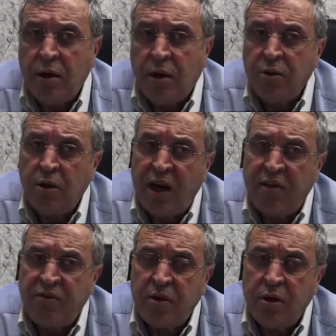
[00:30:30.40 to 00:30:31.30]
On the
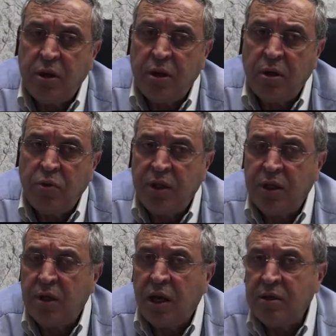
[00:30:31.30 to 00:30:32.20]
left, we
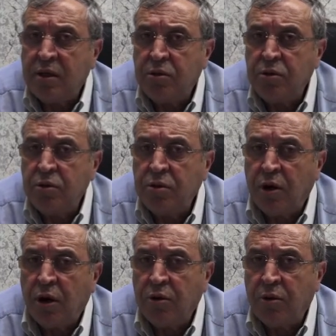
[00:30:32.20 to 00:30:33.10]
did classic
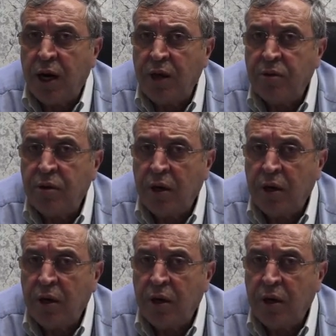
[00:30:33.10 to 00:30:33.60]
suture. On the right,